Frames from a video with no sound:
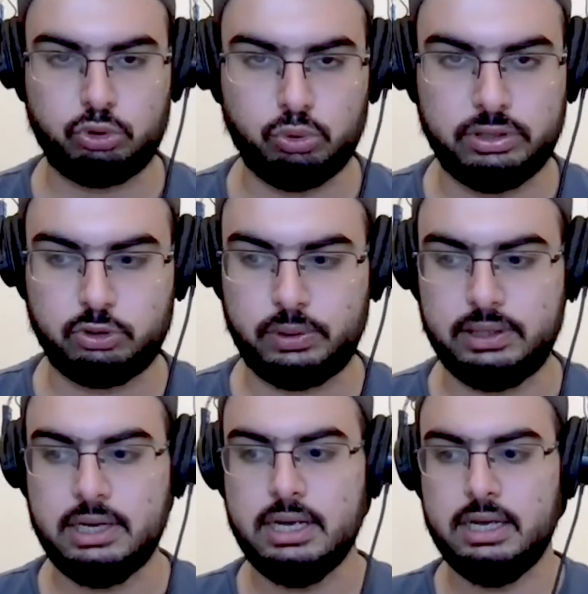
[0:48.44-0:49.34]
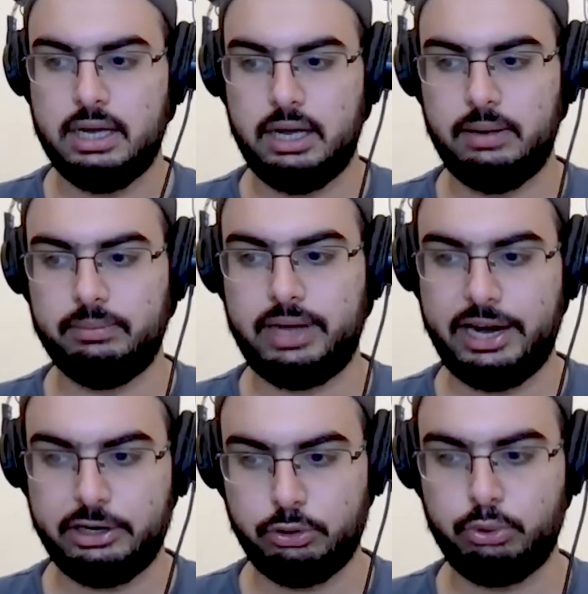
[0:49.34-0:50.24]
soon as well,
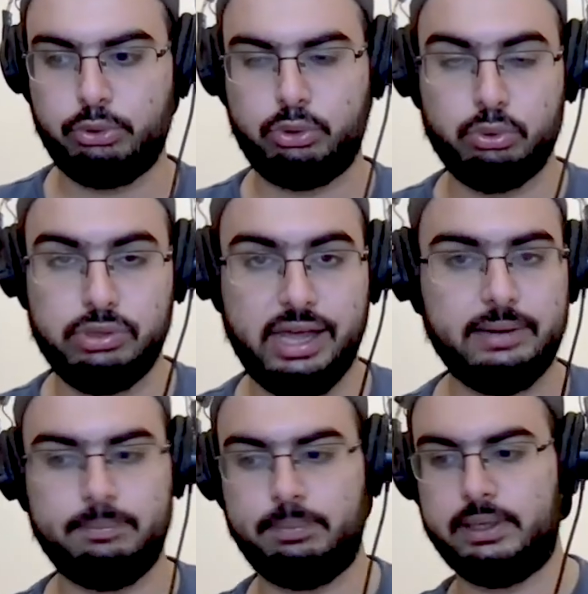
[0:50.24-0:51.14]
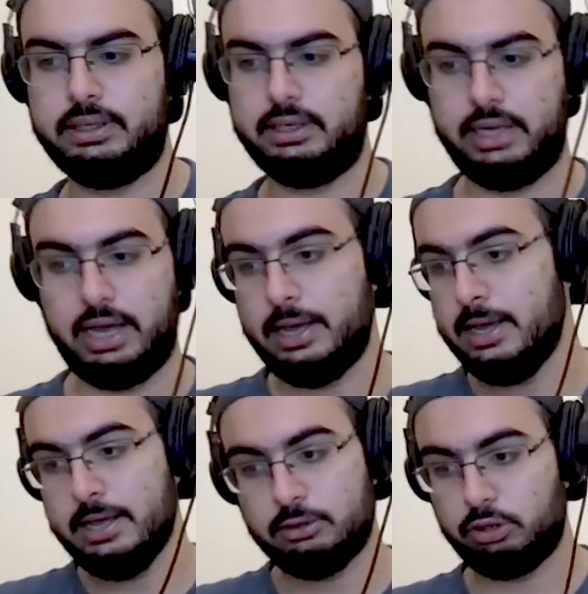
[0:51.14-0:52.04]
guiding you through that. But yeah,
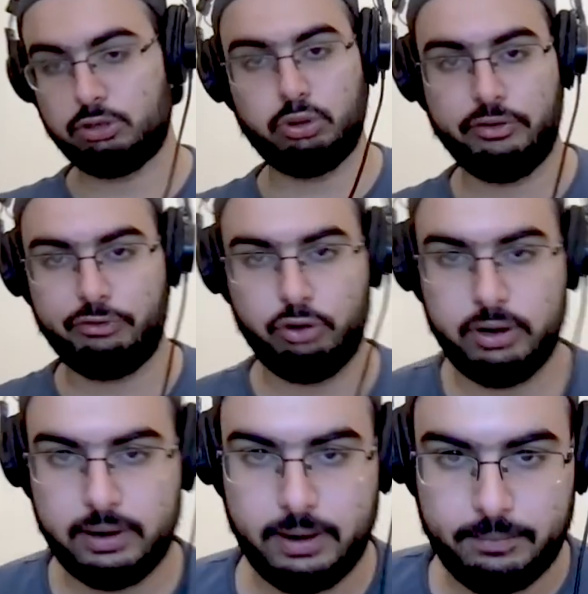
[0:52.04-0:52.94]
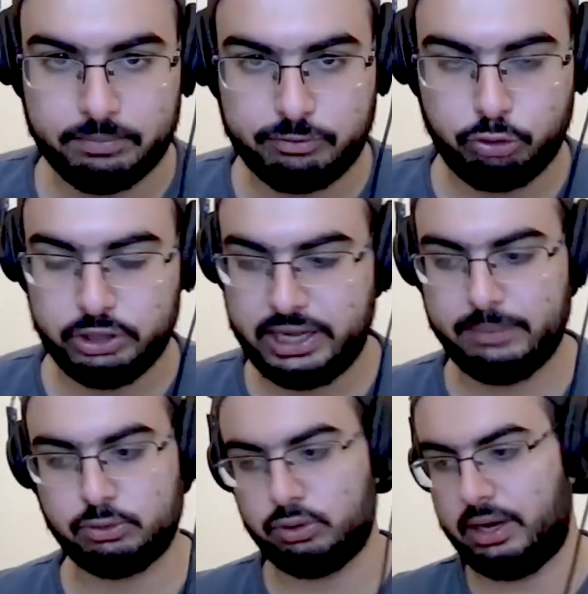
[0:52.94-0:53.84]
so there's only four
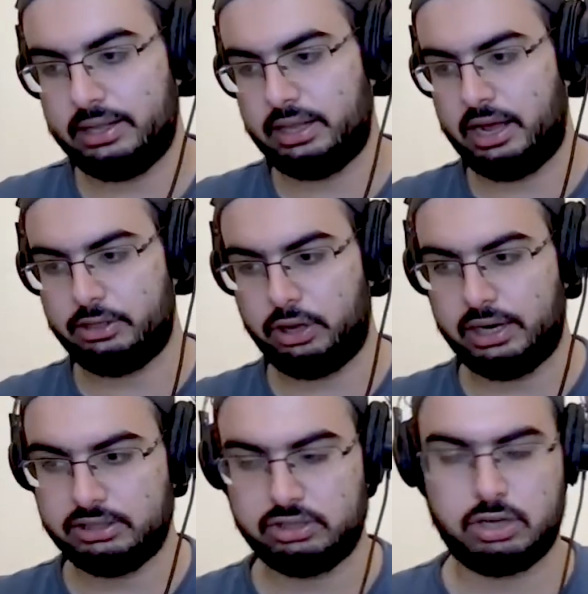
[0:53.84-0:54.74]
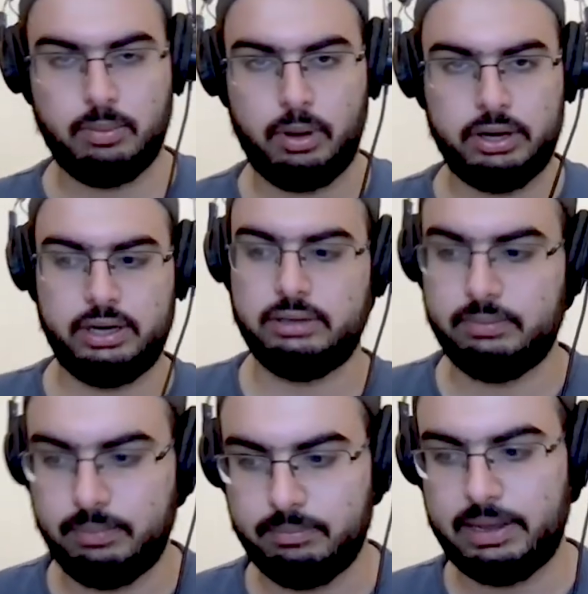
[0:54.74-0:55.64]
games. So I thought I'll just come on
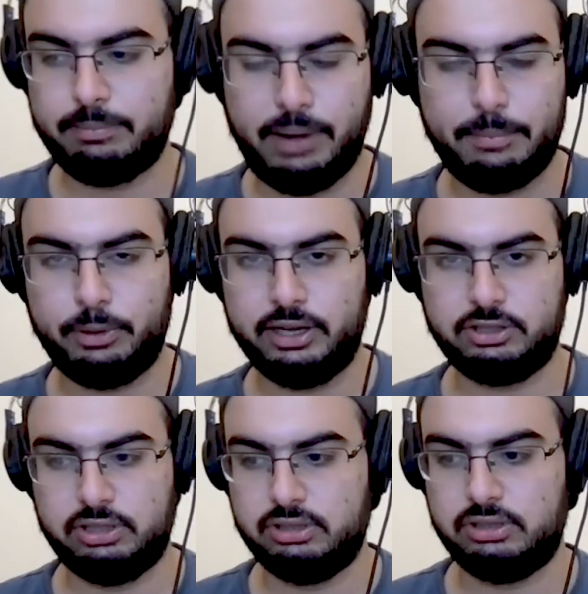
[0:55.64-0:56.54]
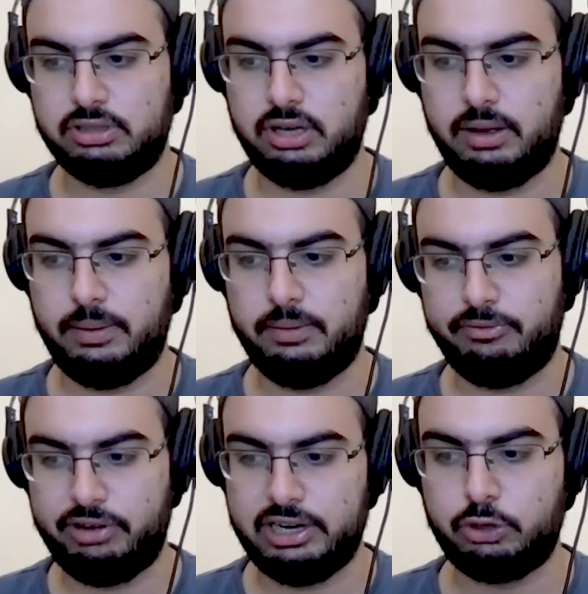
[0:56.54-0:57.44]
and make my predictions
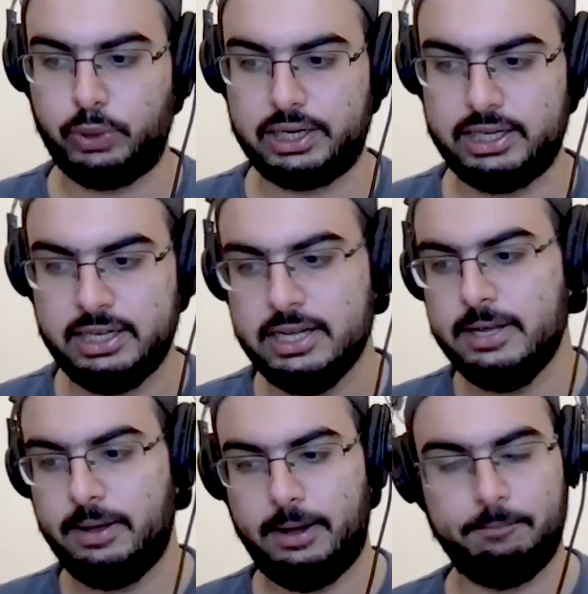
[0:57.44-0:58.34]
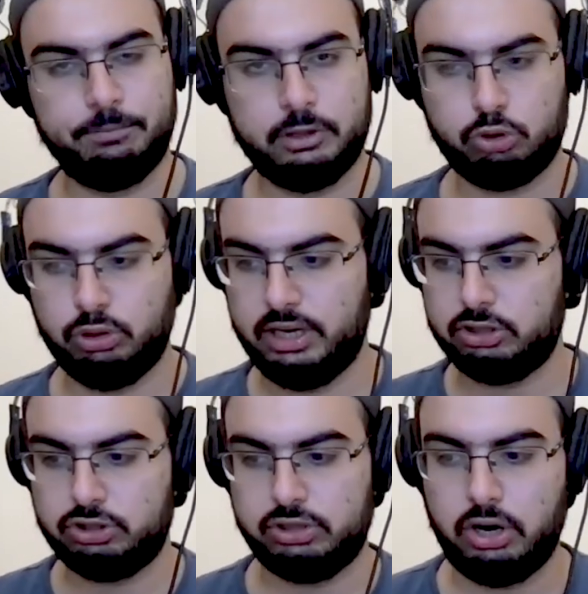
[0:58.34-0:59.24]
fairly quickly. So let's
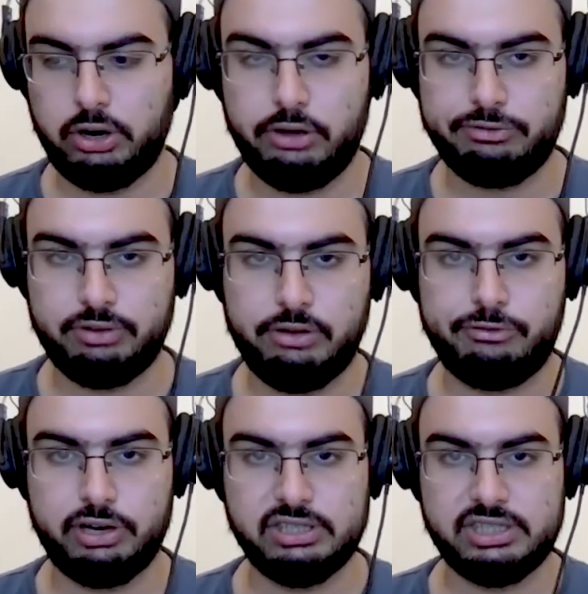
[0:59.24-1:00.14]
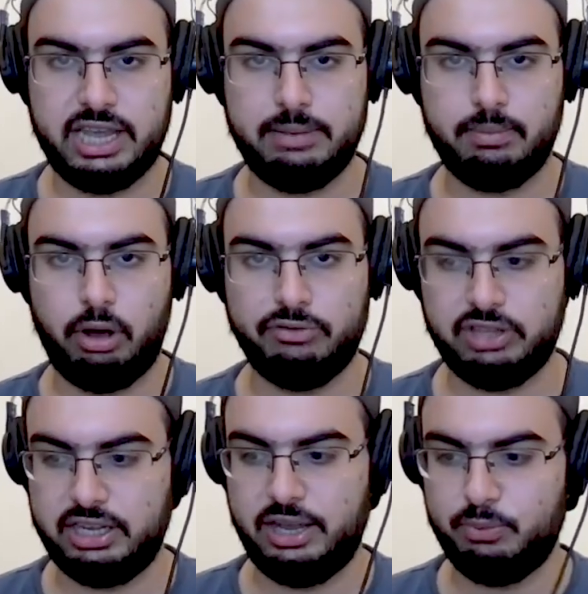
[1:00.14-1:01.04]
start off. First game of the
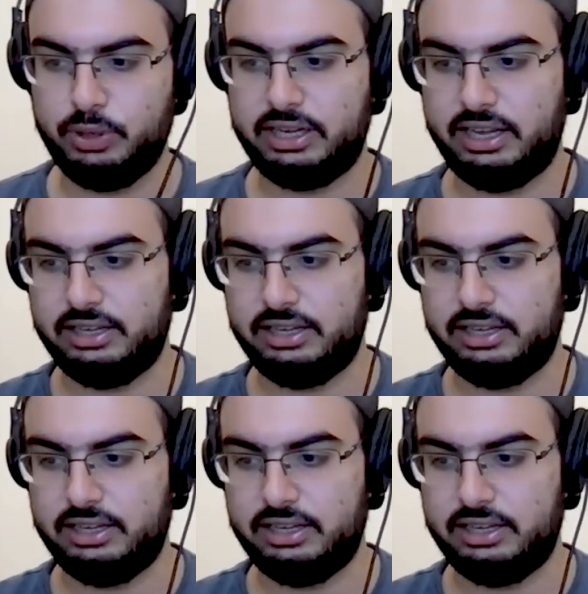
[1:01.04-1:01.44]
game week